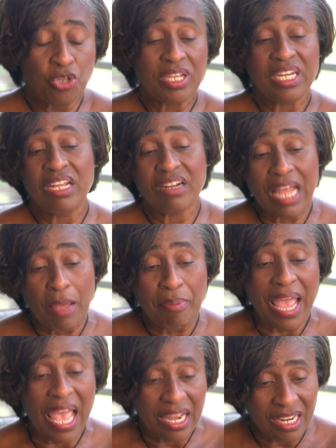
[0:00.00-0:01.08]
You can hear
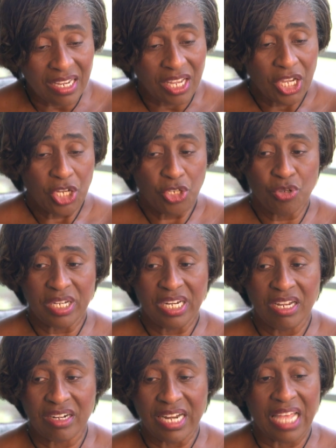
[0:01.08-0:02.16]
that panic. You
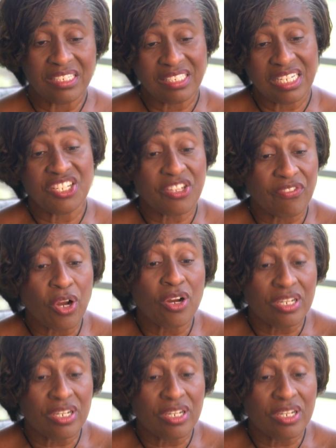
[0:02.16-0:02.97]
can hear that sense of